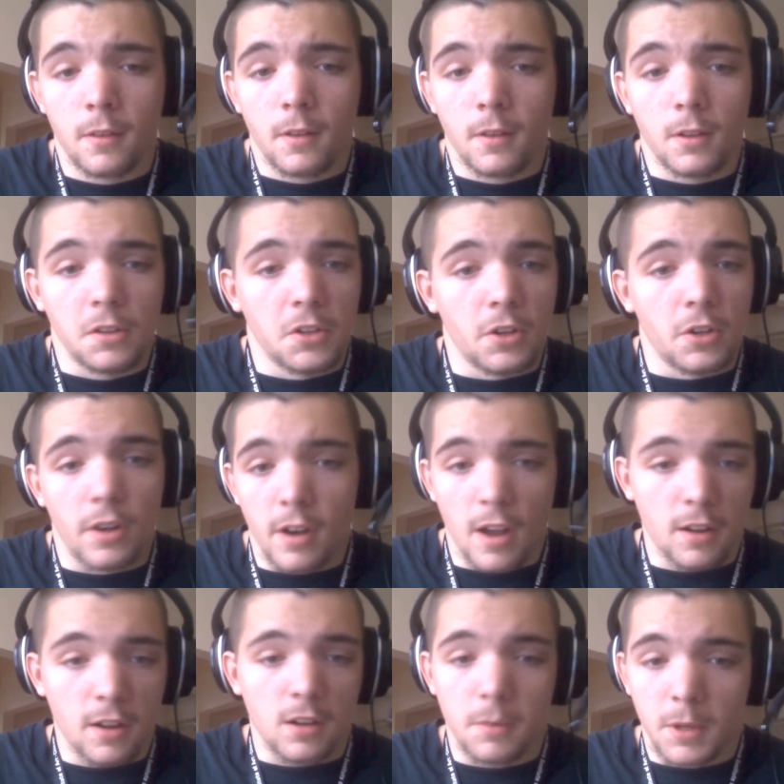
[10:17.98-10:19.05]
You're not
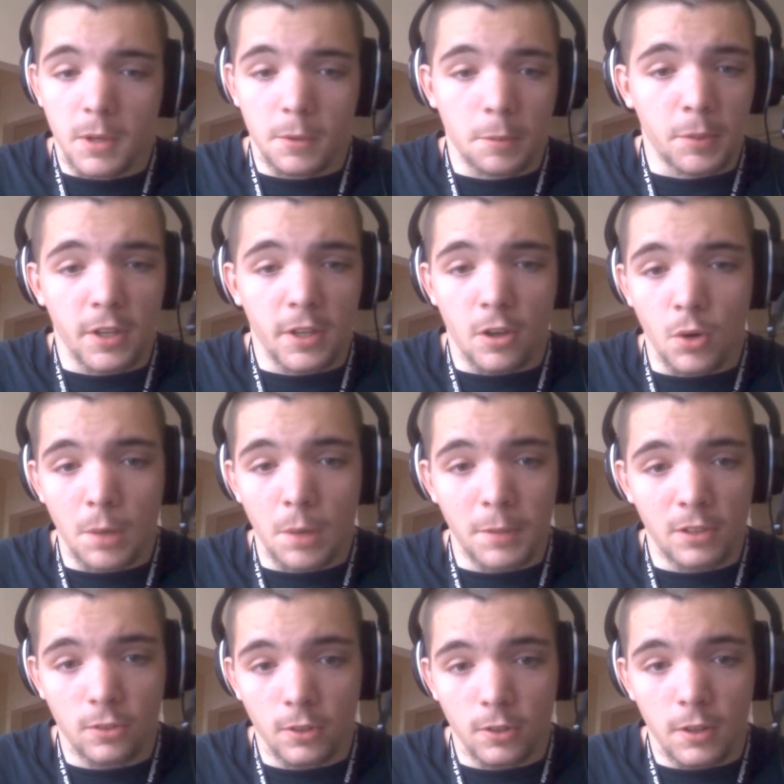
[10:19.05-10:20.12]
going to be able to play co-op
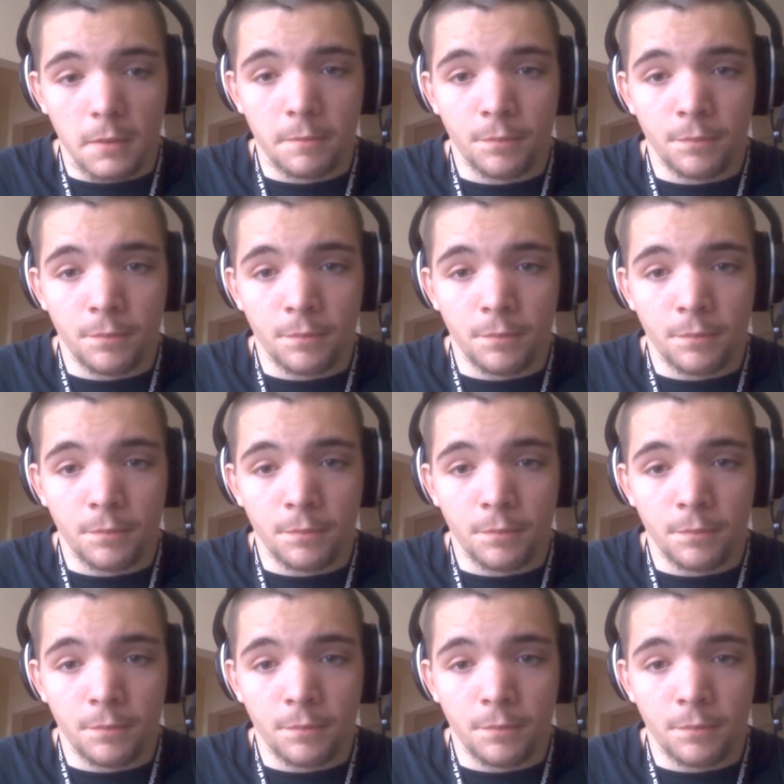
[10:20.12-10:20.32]
easily.